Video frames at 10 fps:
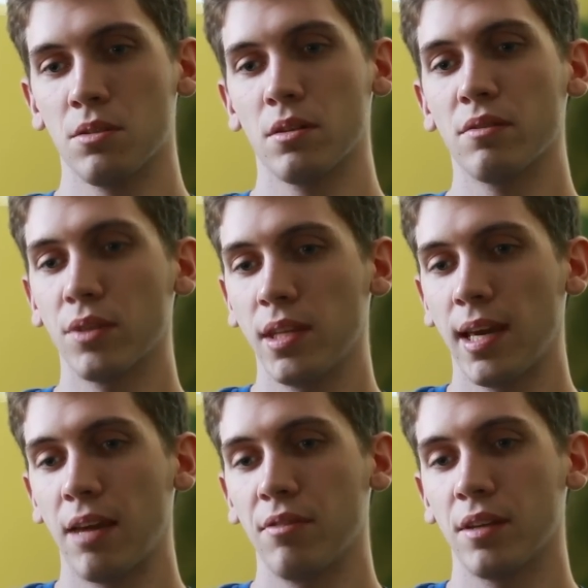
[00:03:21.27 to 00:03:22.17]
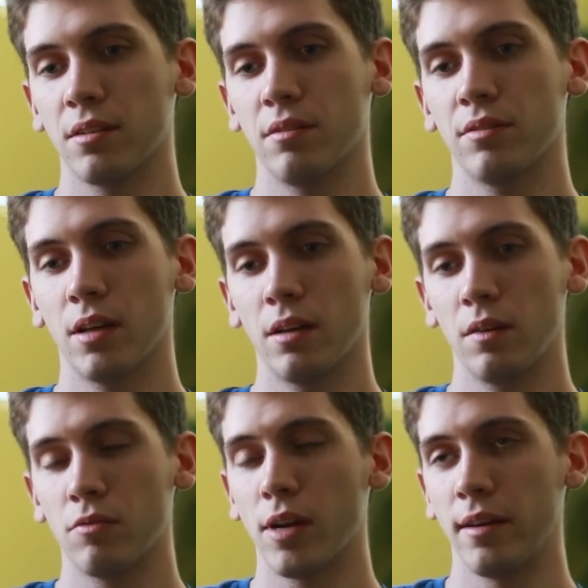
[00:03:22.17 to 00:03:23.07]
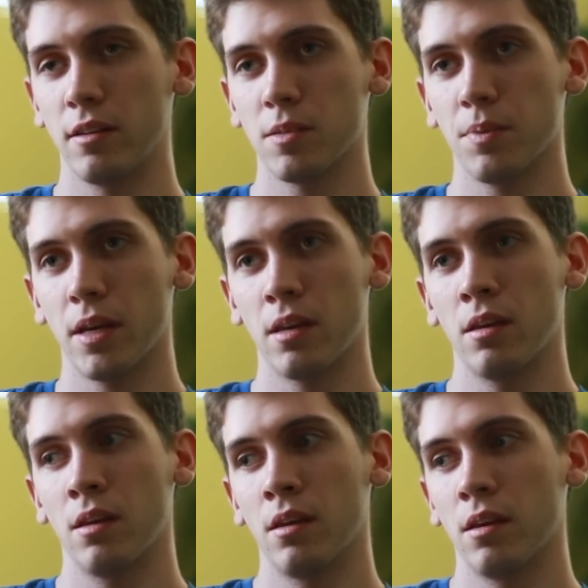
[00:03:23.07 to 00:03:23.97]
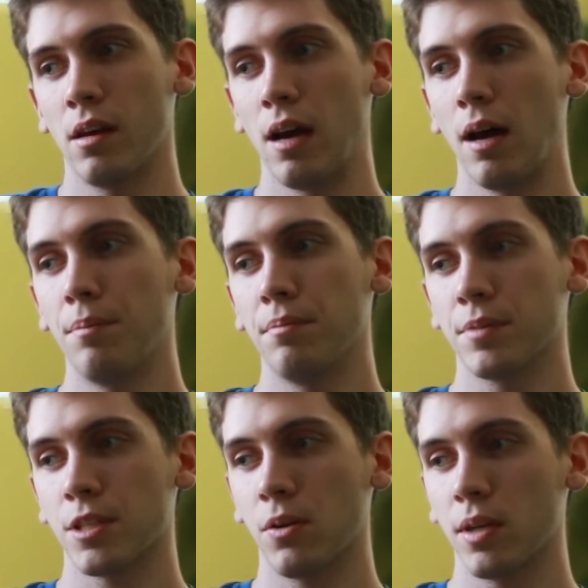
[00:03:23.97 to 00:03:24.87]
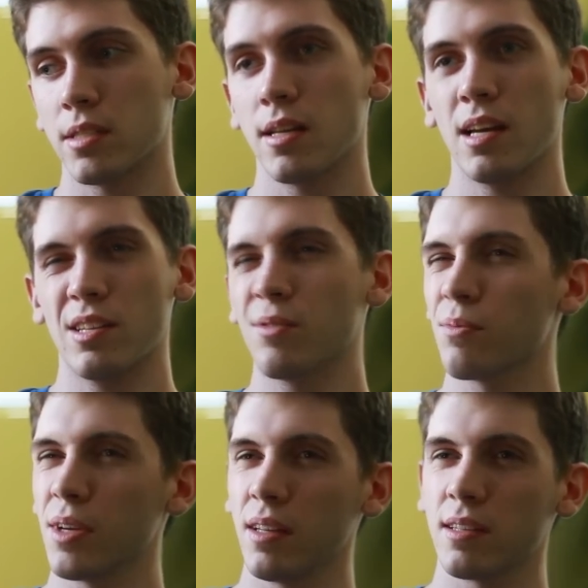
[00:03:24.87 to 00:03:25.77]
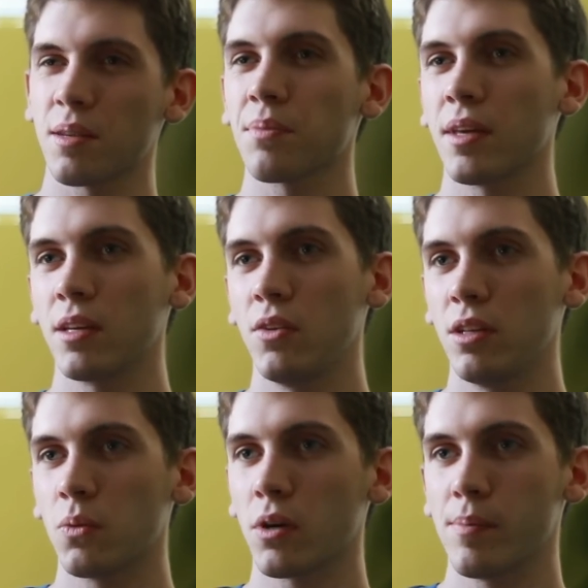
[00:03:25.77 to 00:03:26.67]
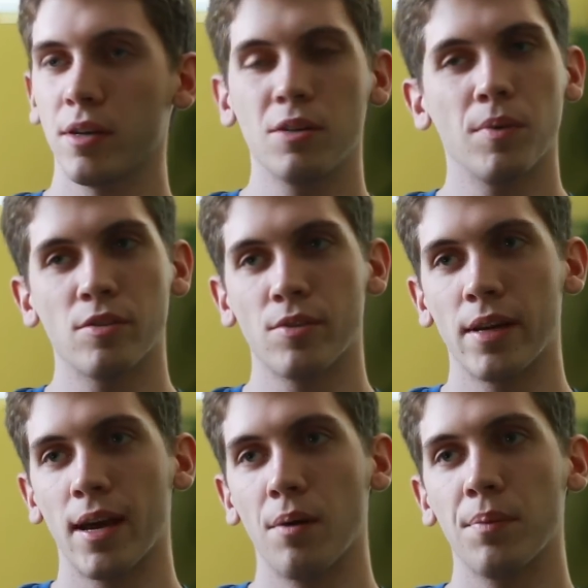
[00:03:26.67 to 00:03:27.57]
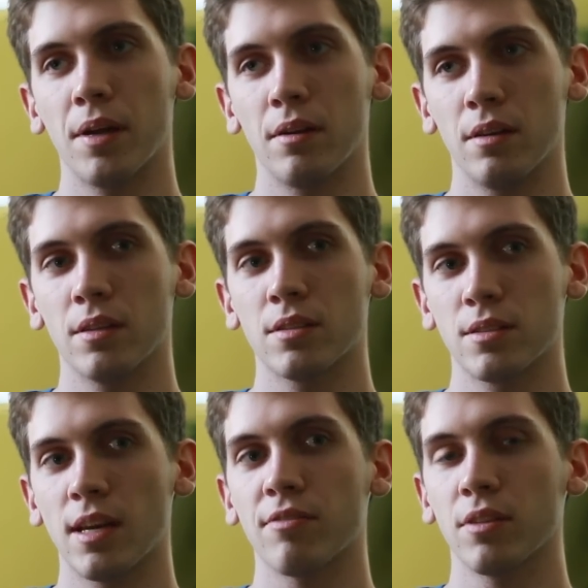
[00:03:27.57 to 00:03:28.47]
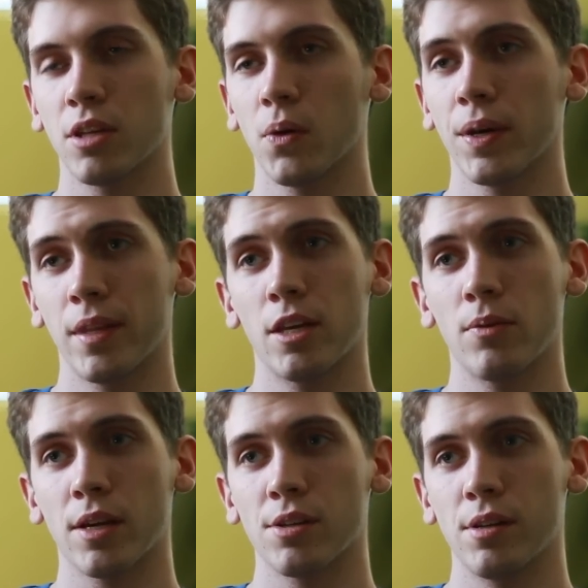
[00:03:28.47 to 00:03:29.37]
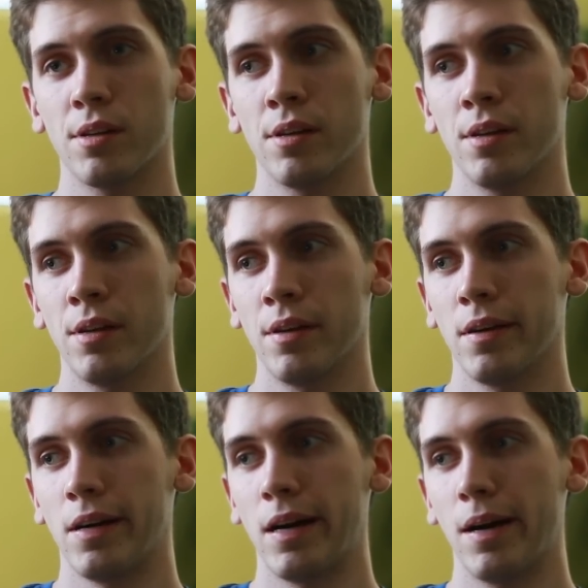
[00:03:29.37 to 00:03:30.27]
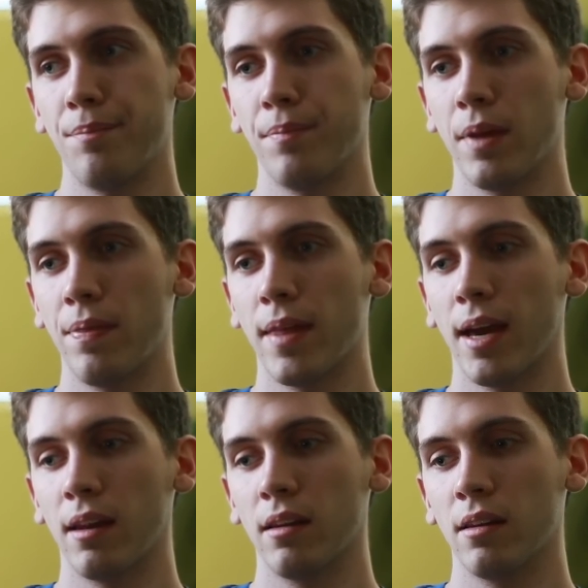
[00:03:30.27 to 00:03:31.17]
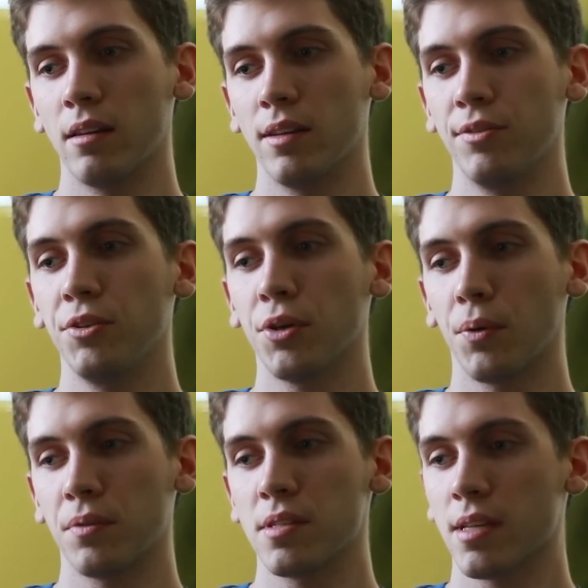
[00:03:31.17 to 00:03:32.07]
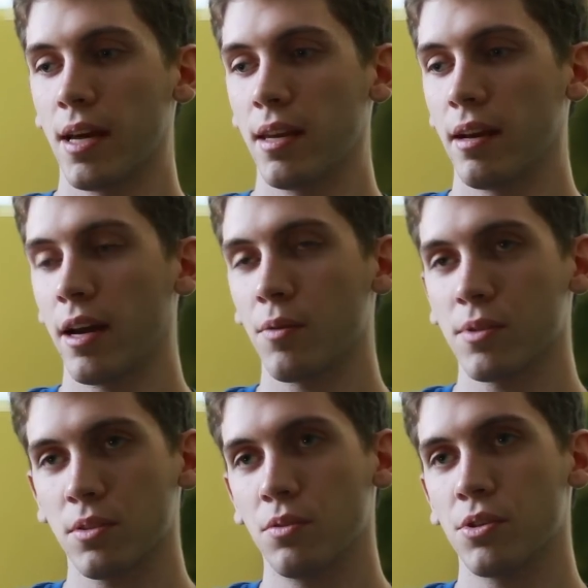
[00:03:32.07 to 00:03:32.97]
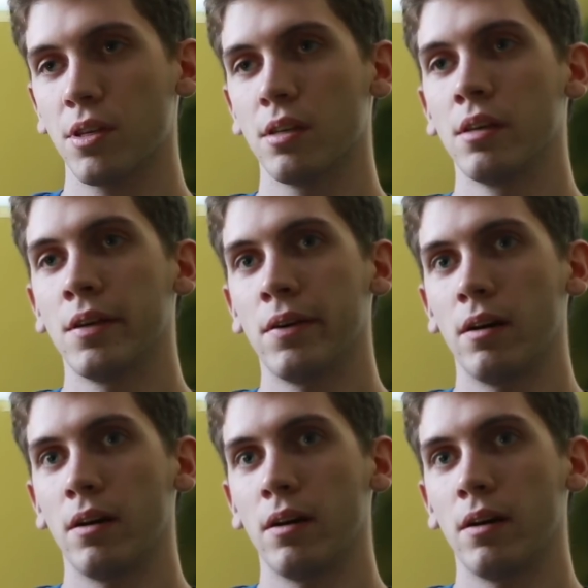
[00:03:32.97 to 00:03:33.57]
sort of with the advent of Retina display. So it's not really something you need to worry about too much right now, but it's definitely going in that direction. In that if you don't design at a higher resolution,